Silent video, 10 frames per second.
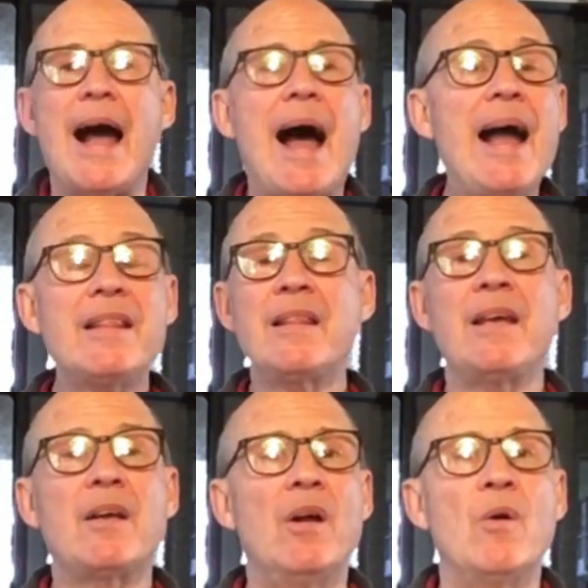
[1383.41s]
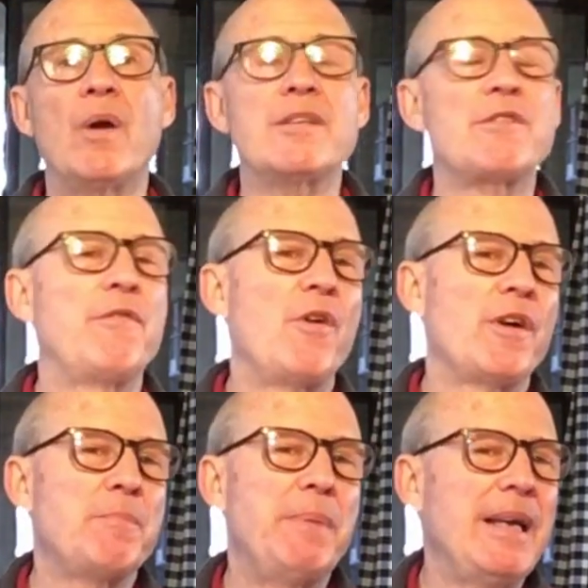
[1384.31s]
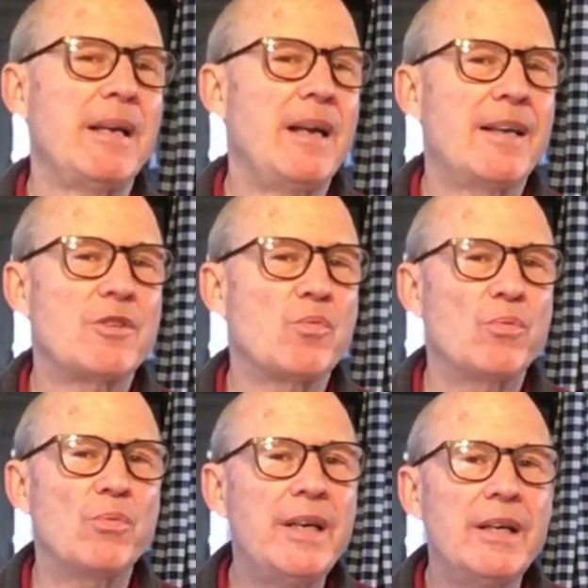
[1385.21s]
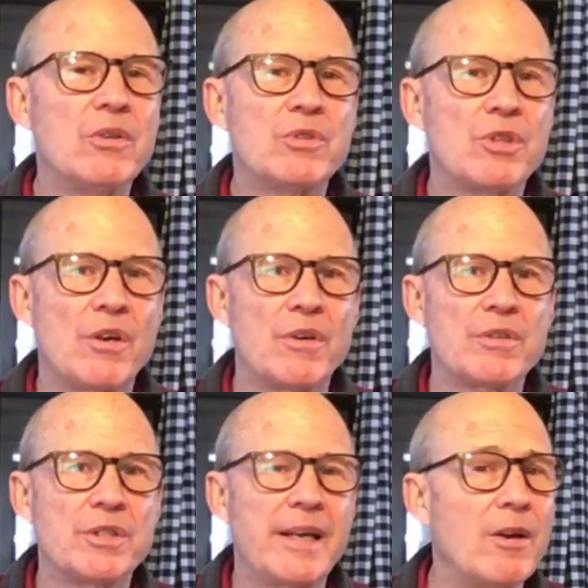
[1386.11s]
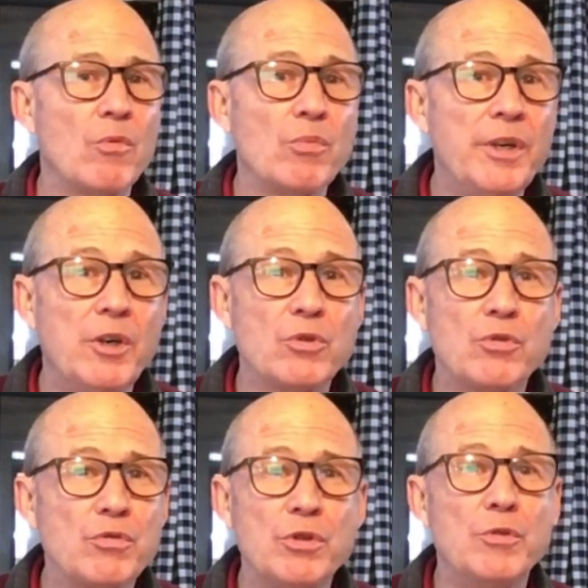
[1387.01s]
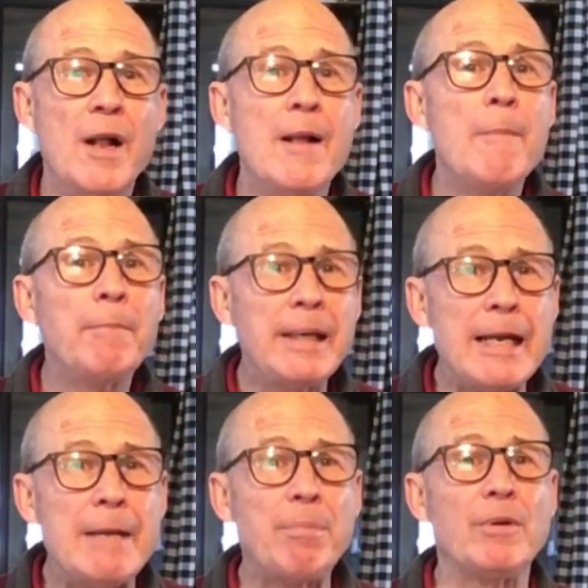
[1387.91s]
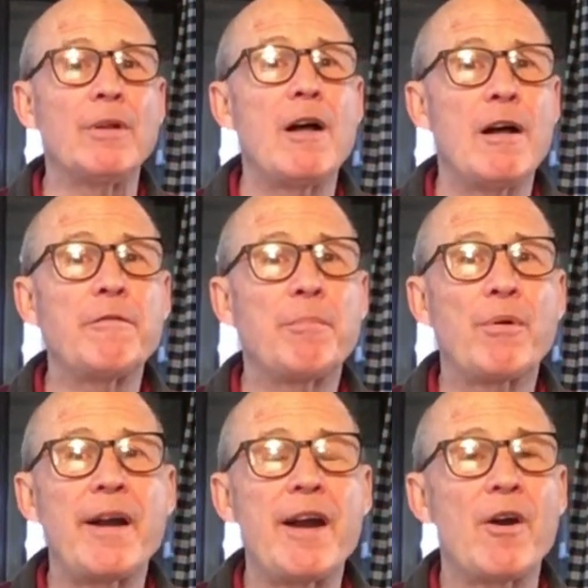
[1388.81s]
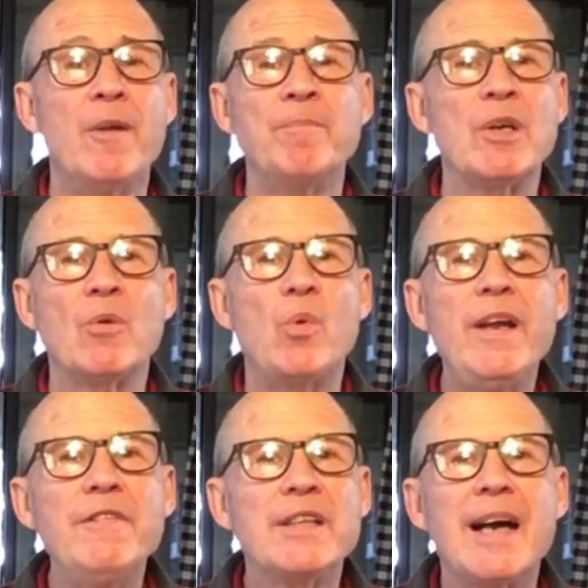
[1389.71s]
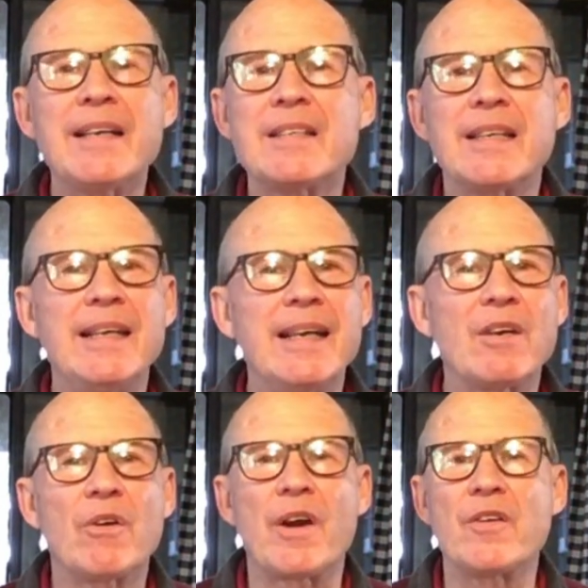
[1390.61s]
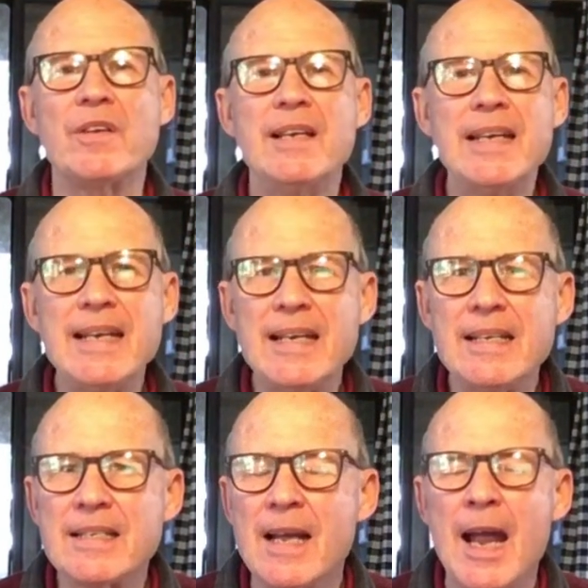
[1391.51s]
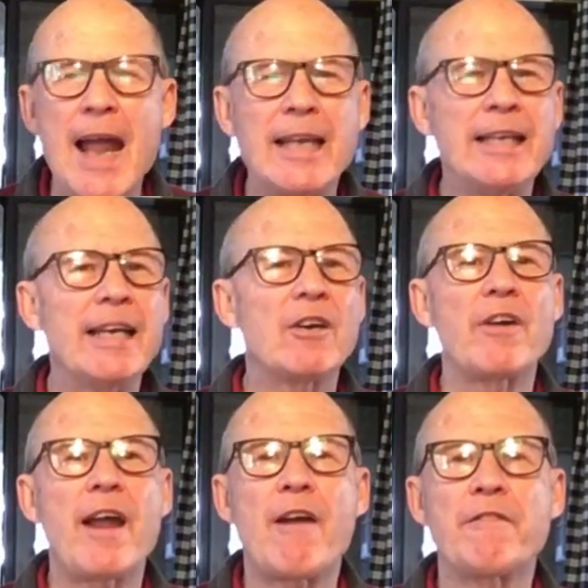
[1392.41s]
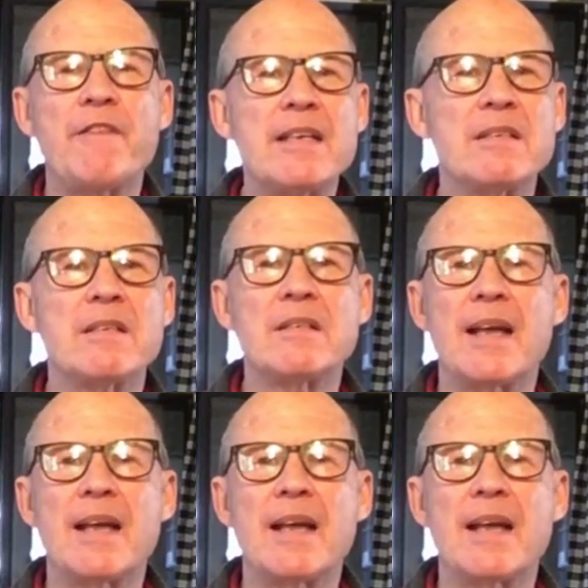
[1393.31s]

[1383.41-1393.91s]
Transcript: I think as far as being God's real church and a real true people of prayer, we've got to get on our knees and get on our faces.